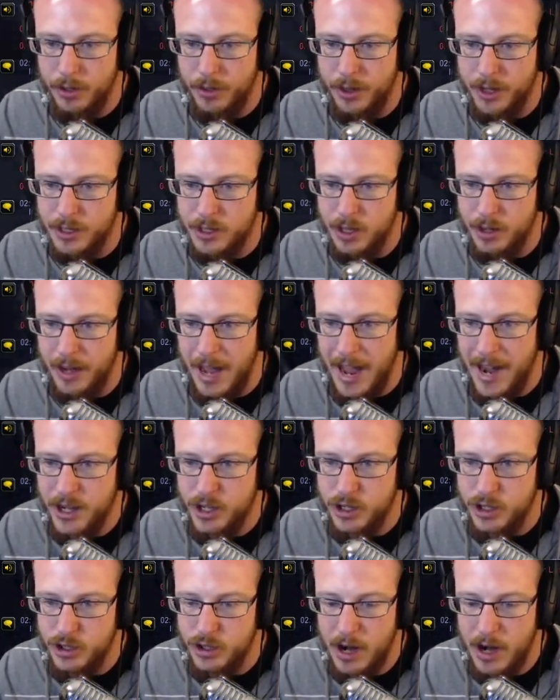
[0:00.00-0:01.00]
I think it's called
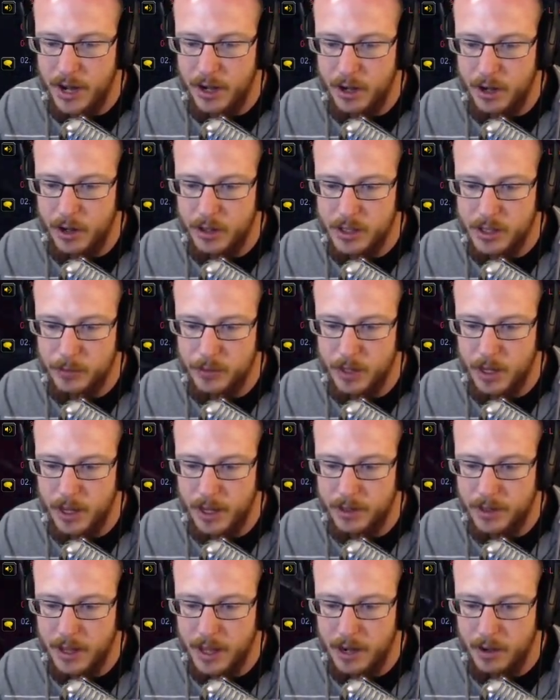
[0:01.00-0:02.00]
Action Tracker or something
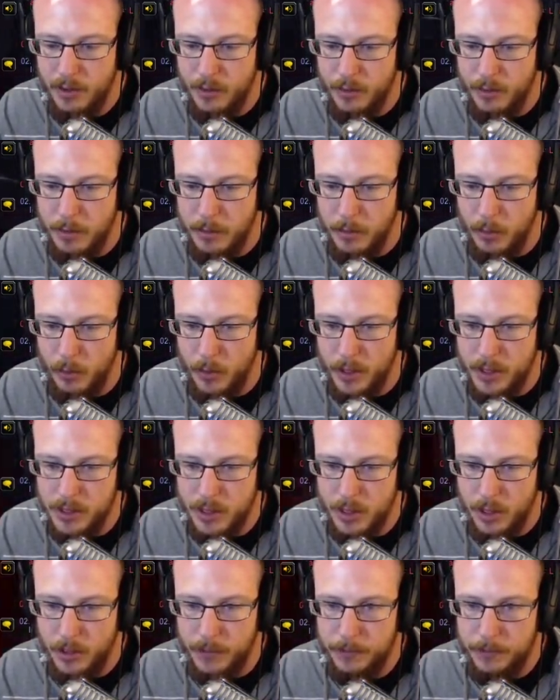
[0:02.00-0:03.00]
like that. I don't remember what it's called.